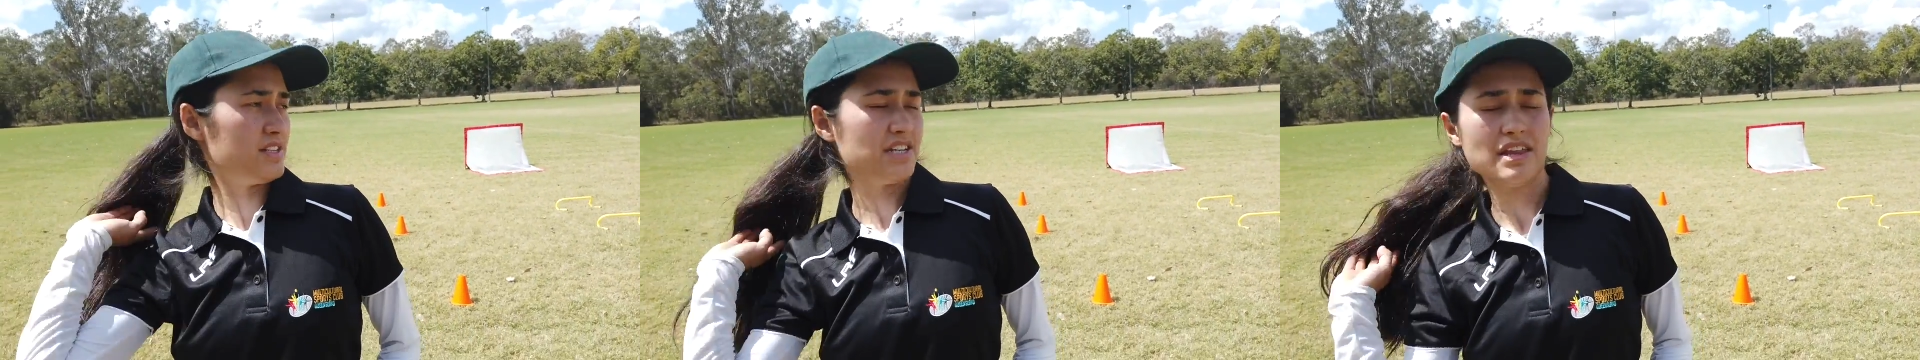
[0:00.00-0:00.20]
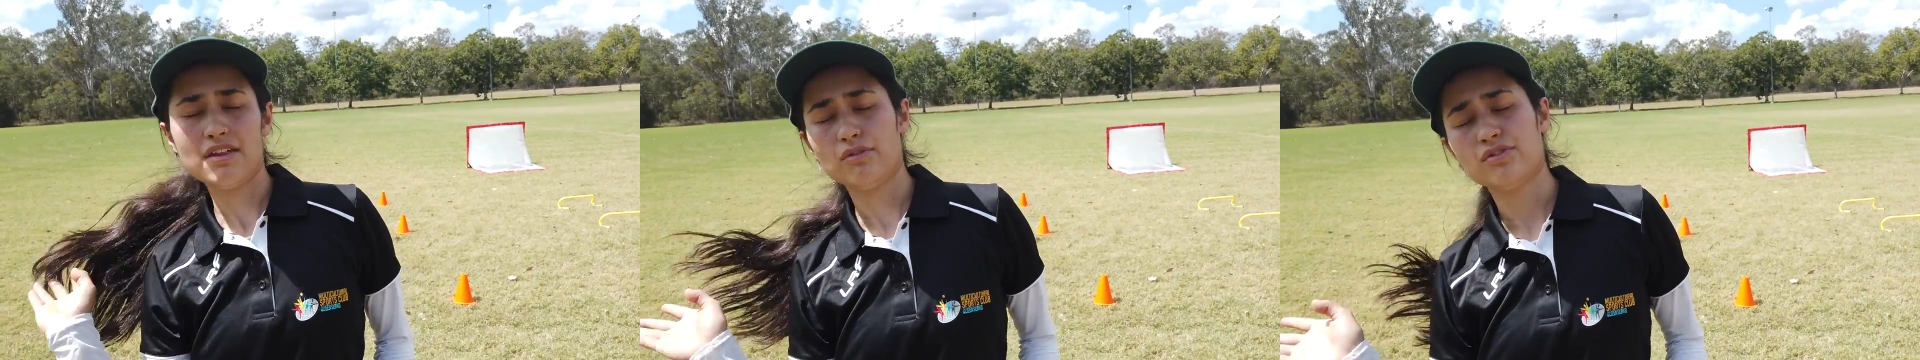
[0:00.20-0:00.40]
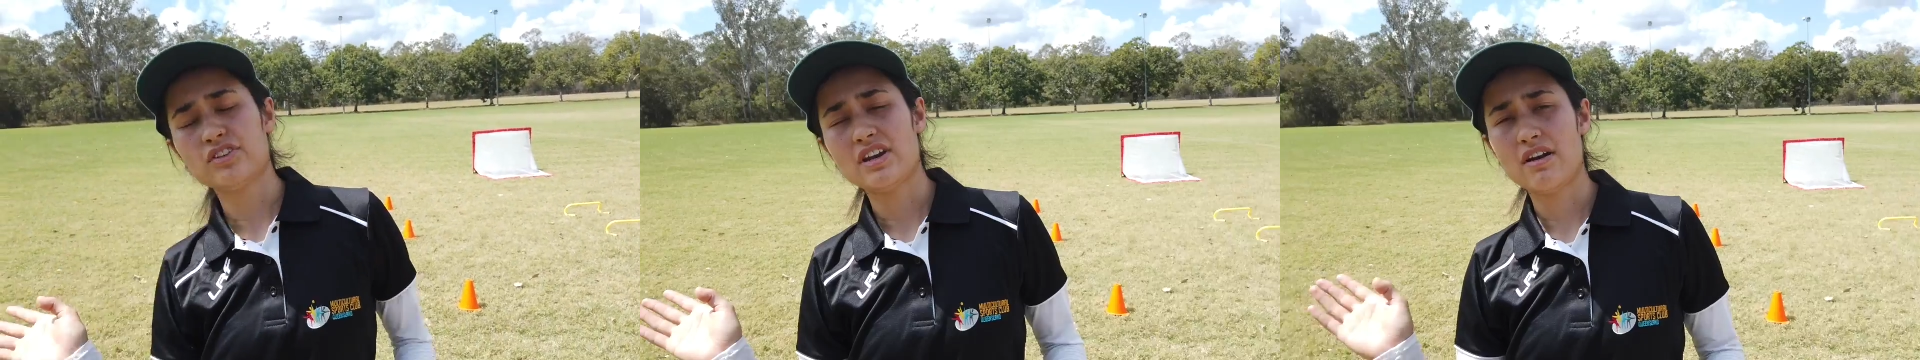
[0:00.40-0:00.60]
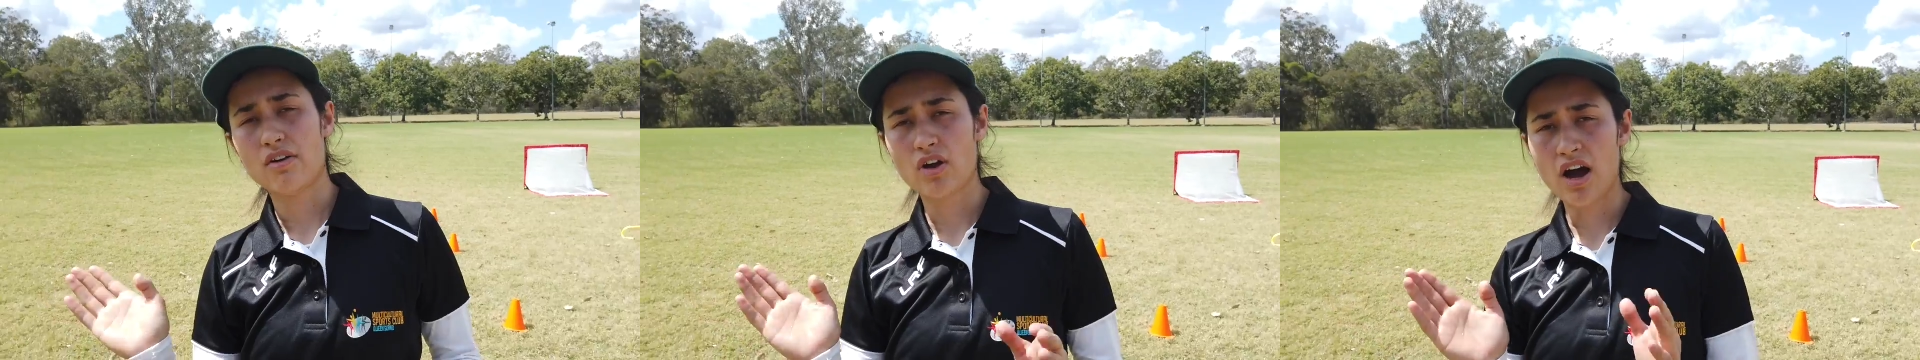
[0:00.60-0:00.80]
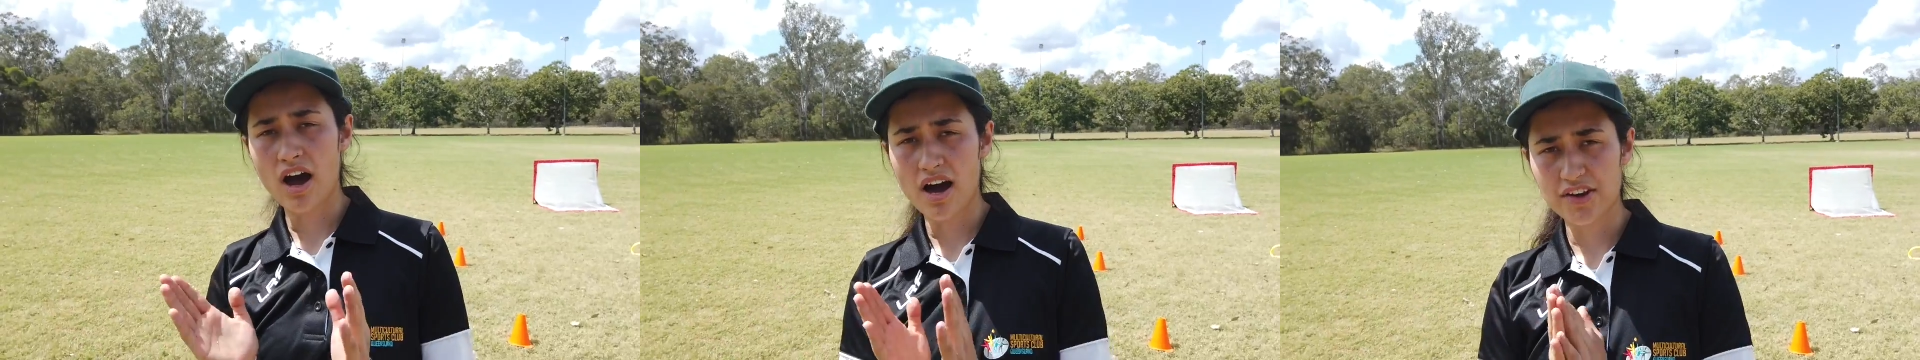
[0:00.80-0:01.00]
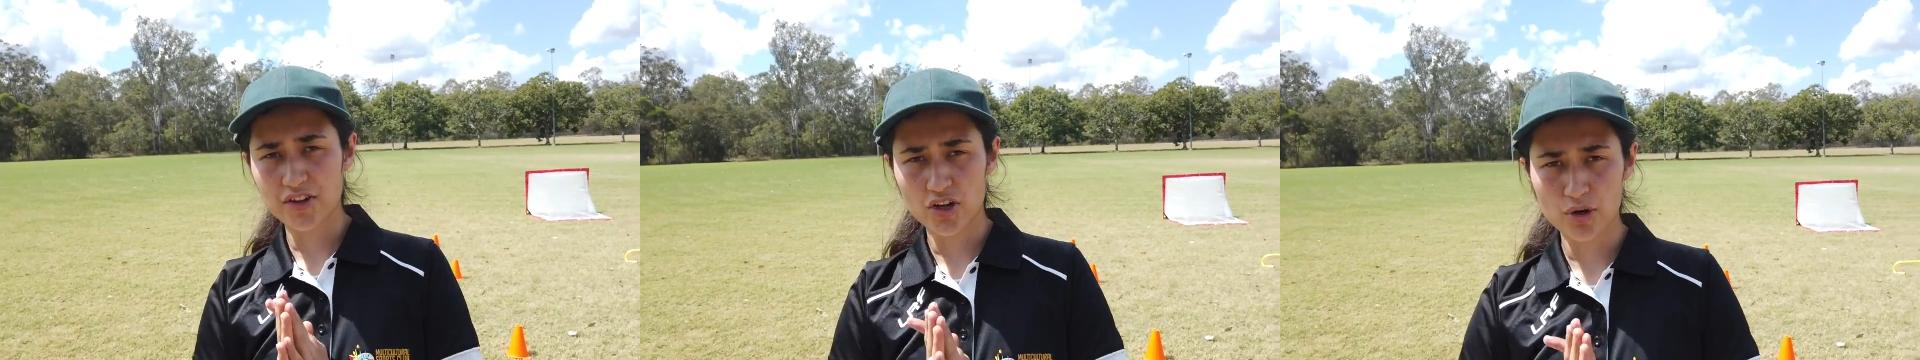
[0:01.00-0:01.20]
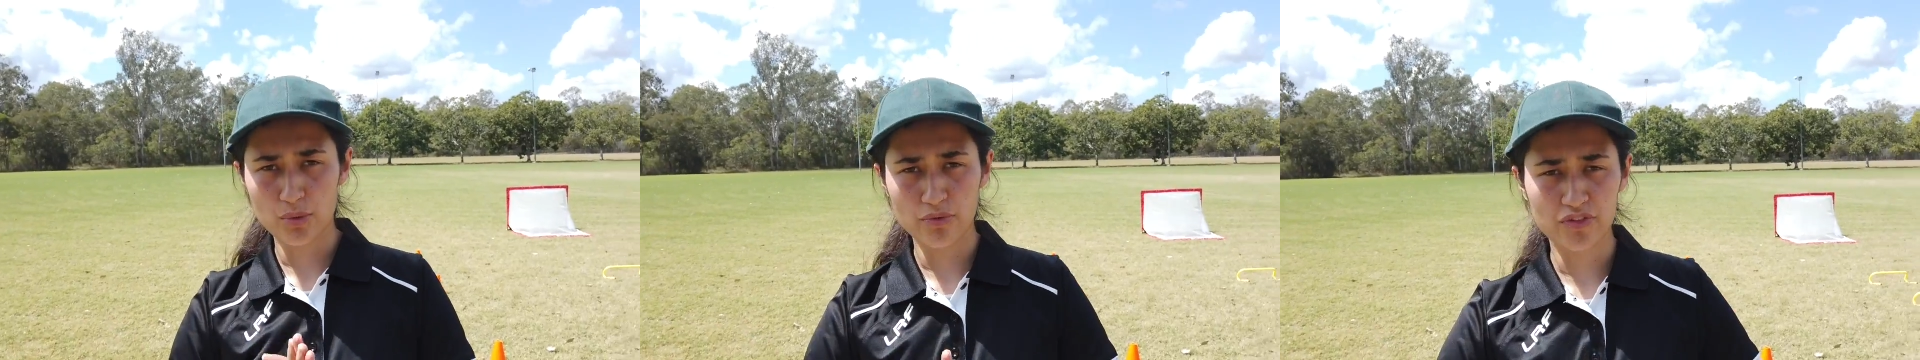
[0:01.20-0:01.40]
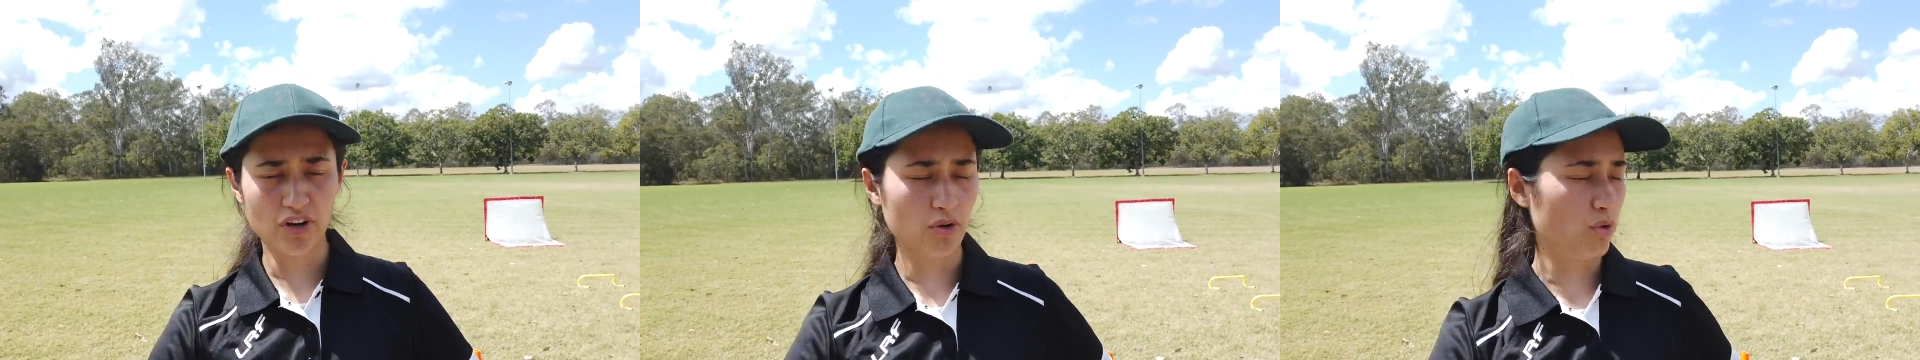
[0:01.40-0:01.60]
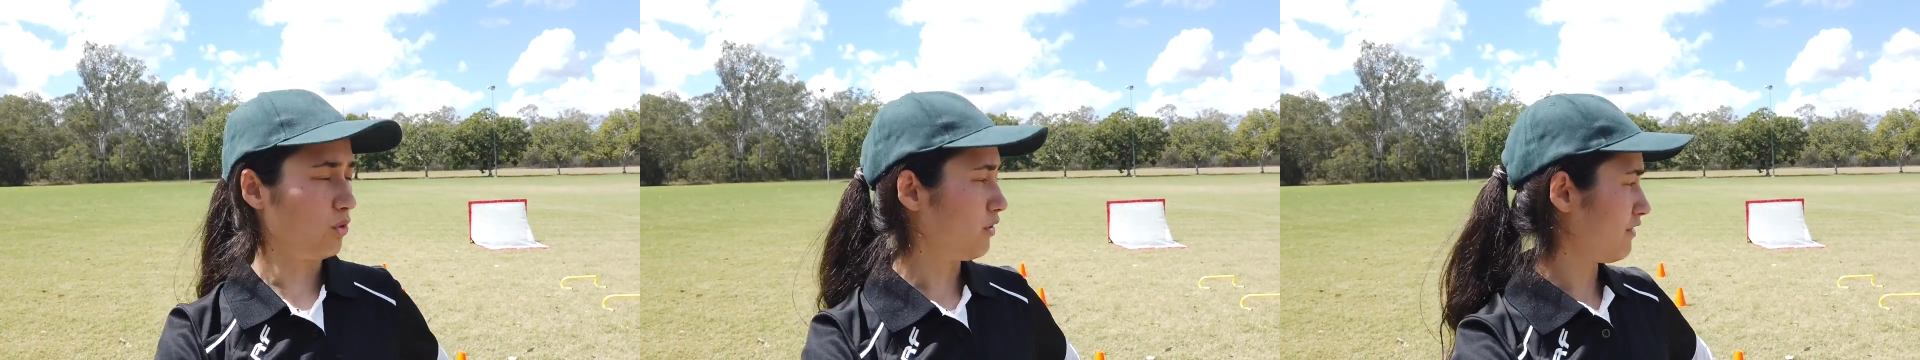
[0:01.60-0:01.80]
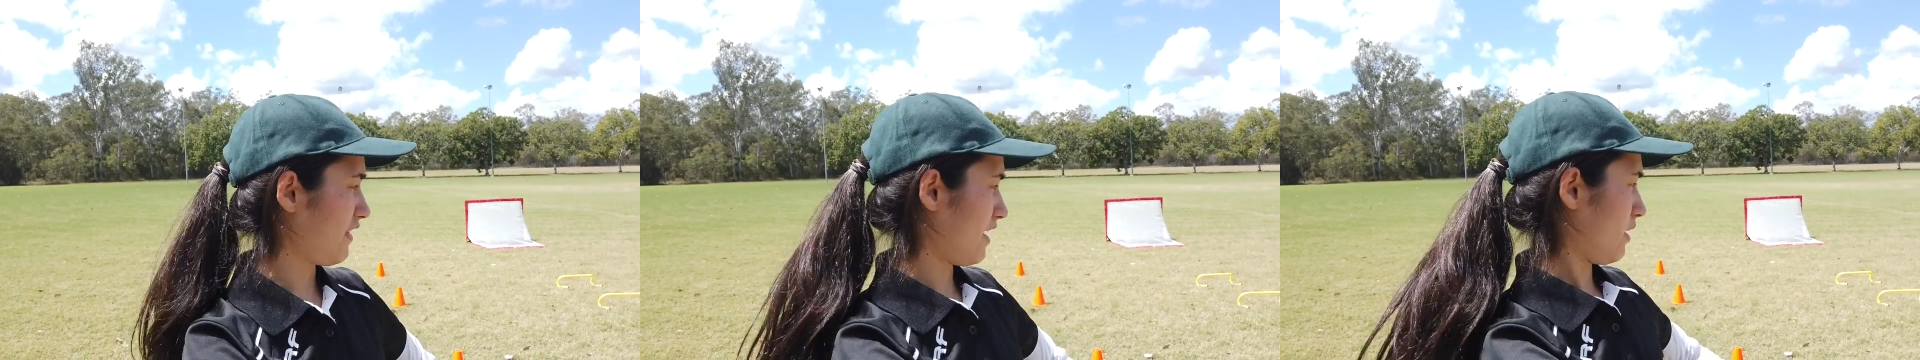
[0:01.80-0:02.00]
so we've done our cardio, we've done
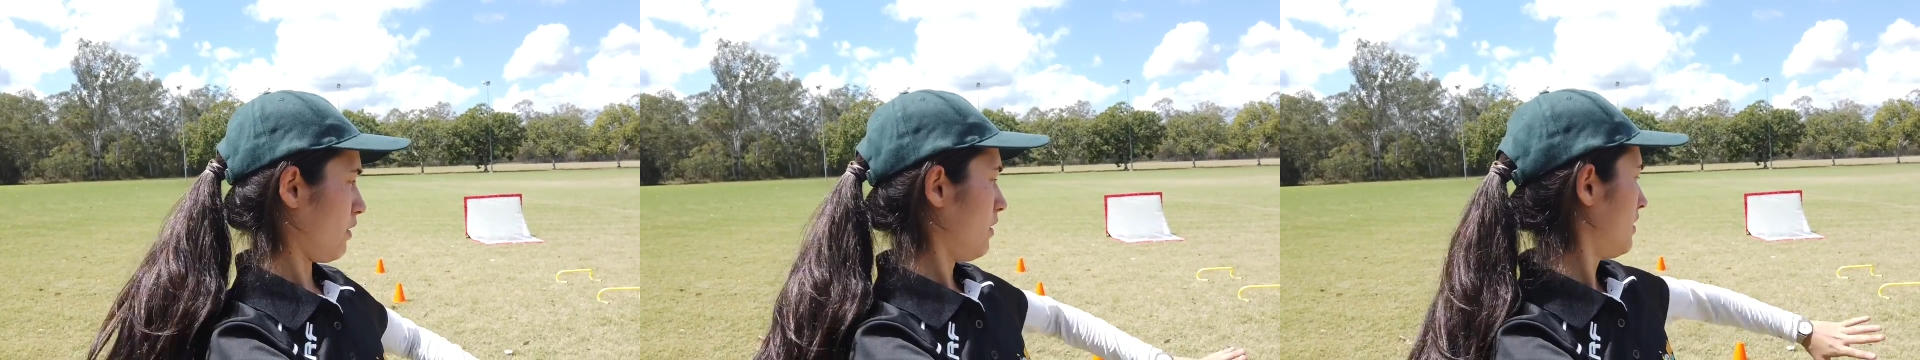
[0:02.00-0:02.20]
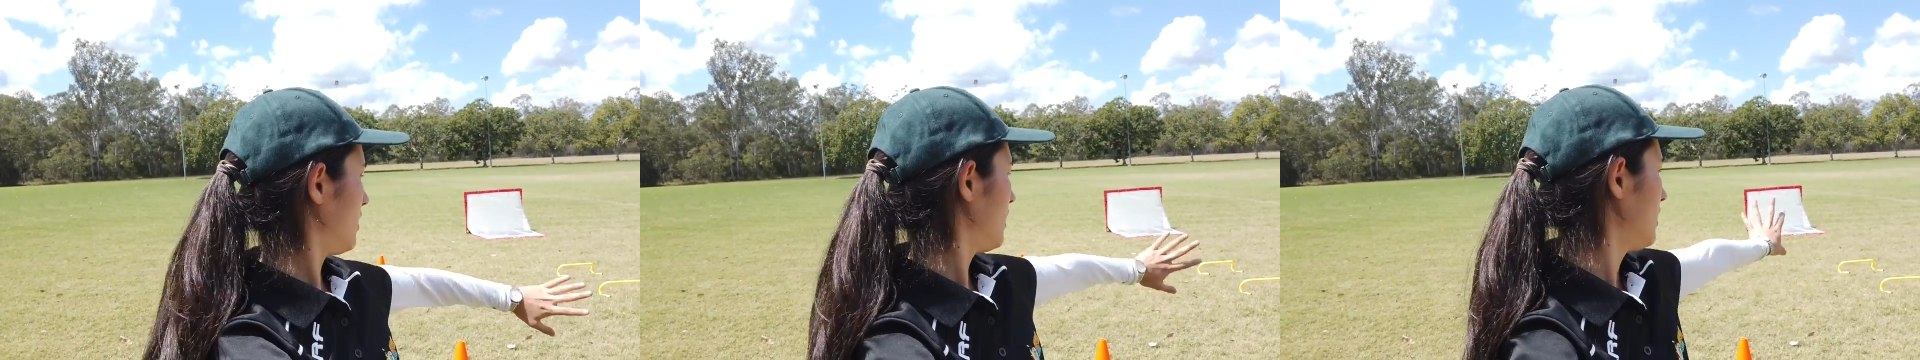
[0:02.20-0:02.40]
all of our